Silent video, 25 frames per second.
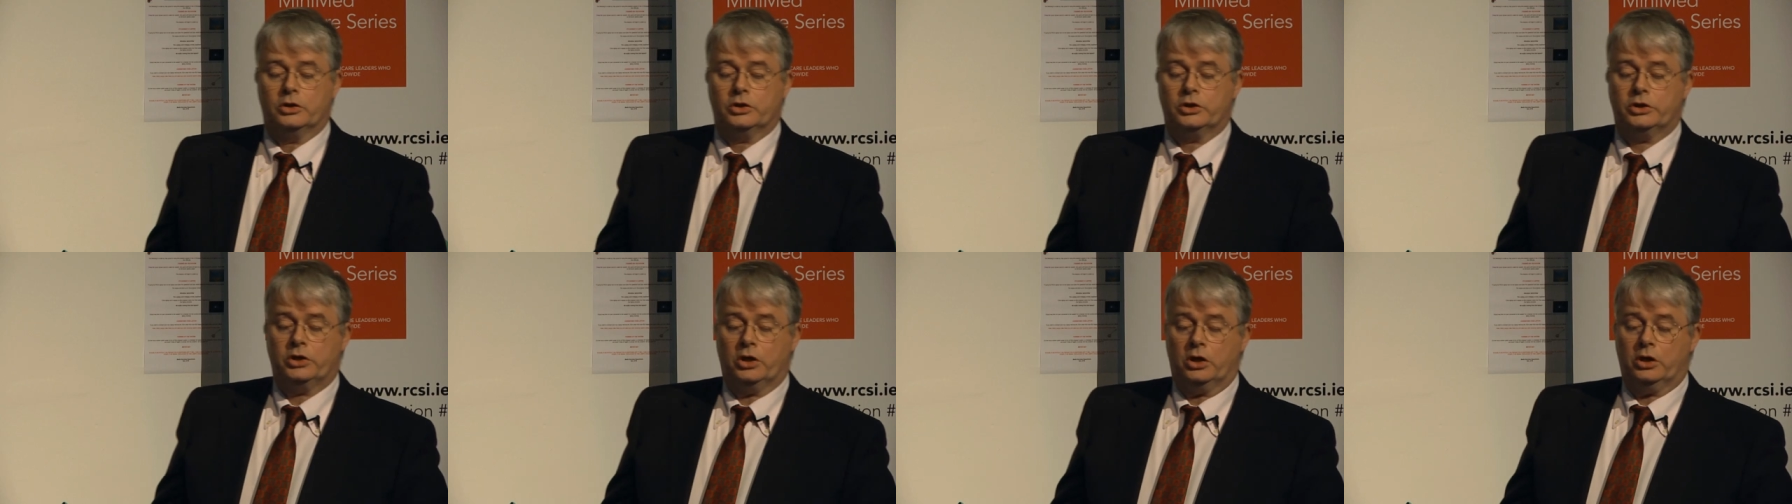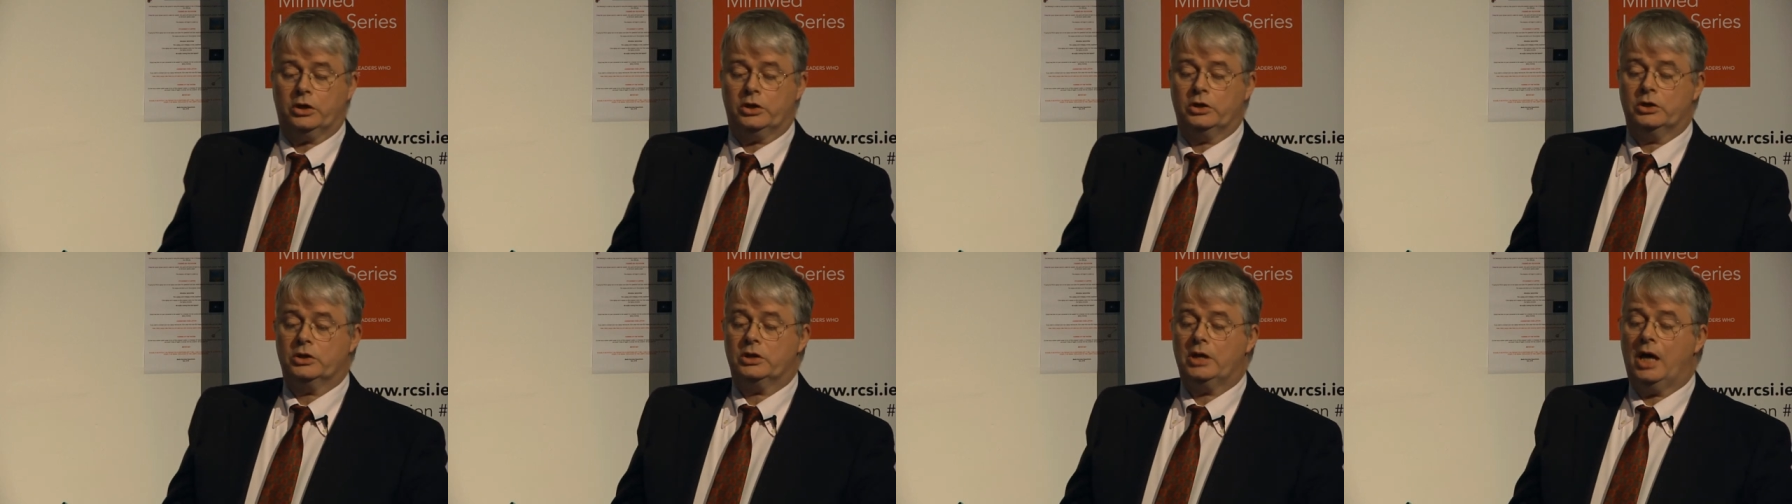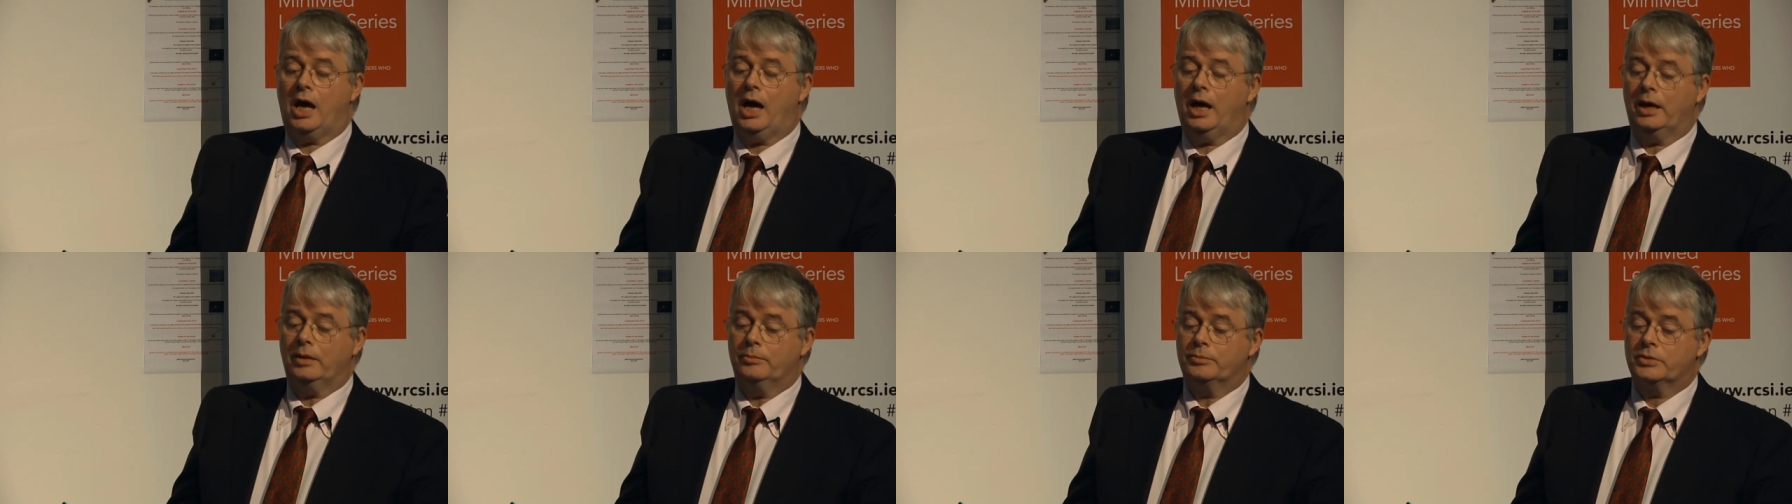Certain
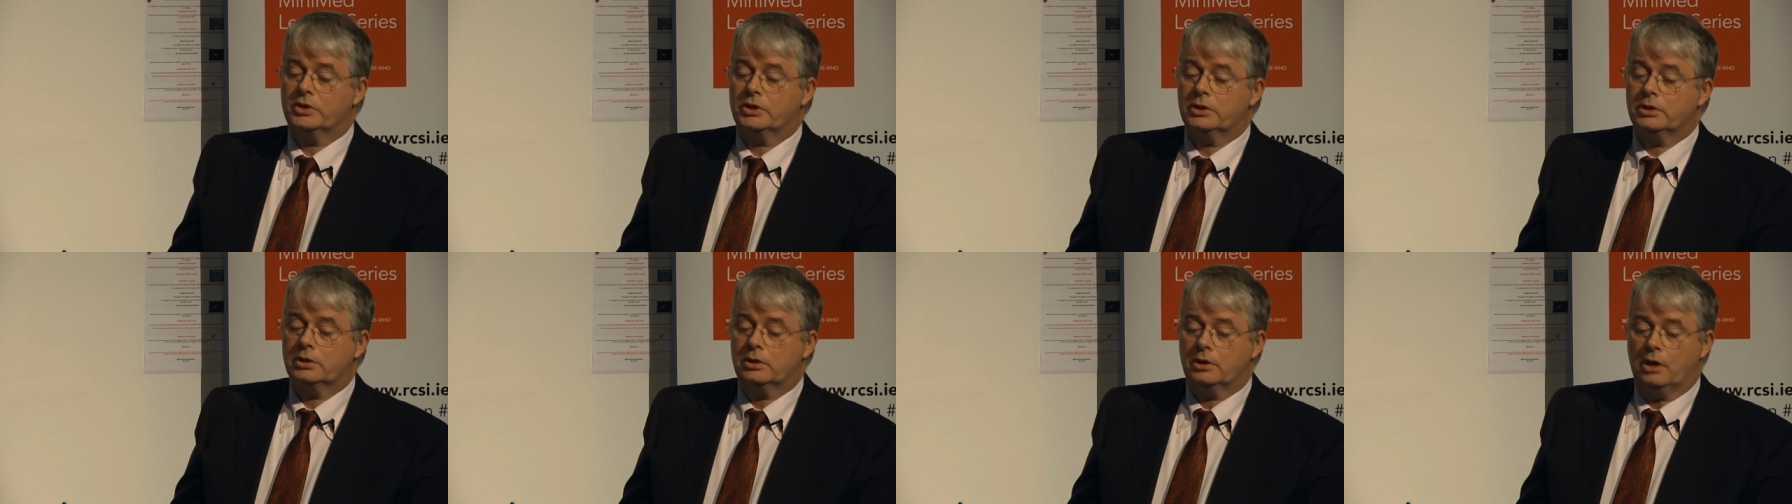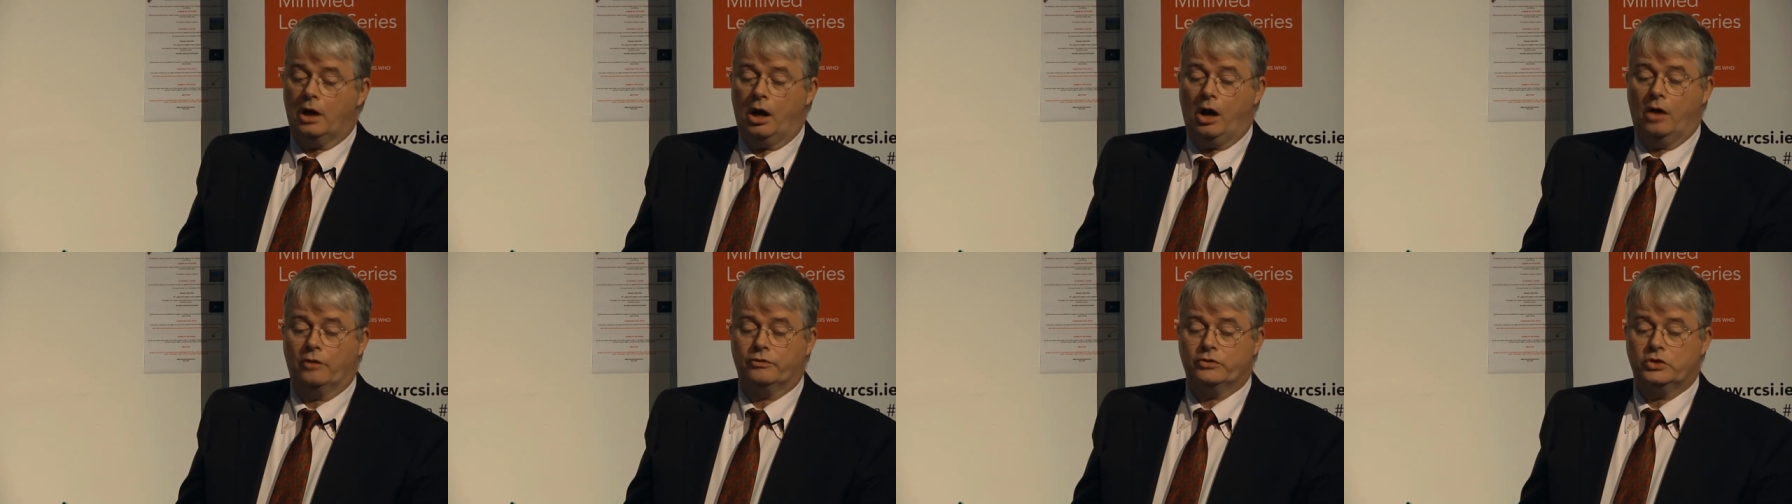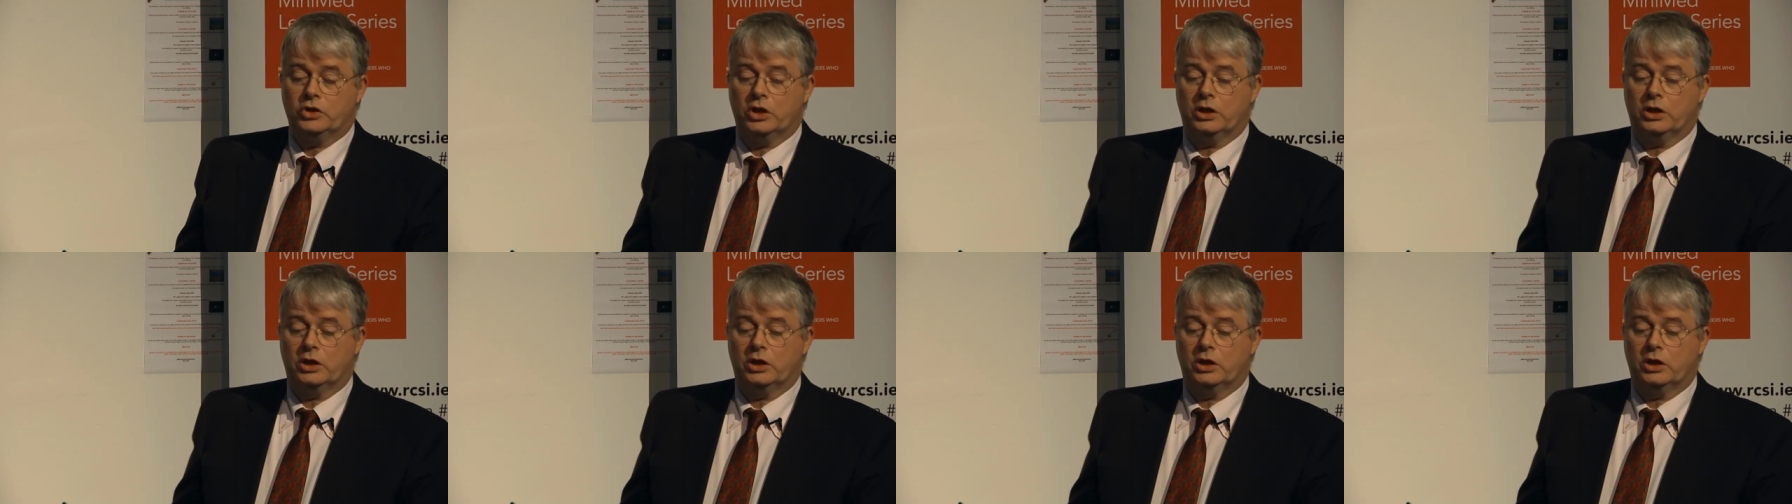types of